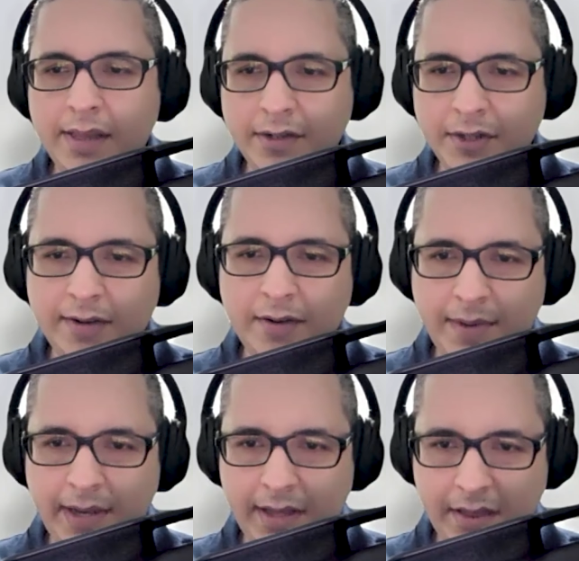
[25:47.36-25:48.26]
there's going to
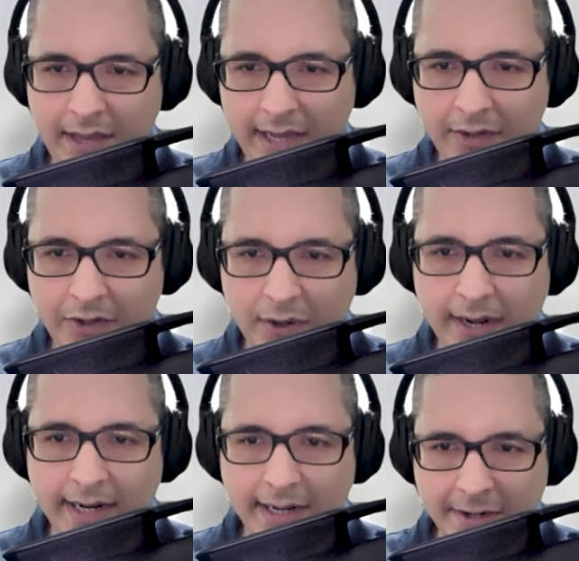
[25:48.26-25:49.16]
be that
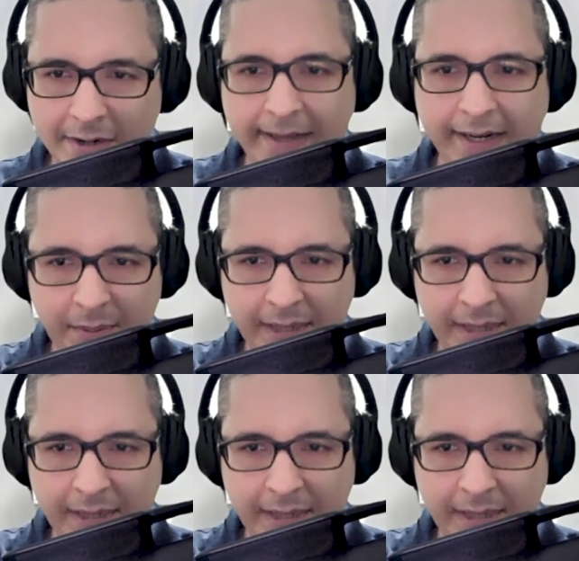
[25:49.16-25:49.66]
dreaded intermediate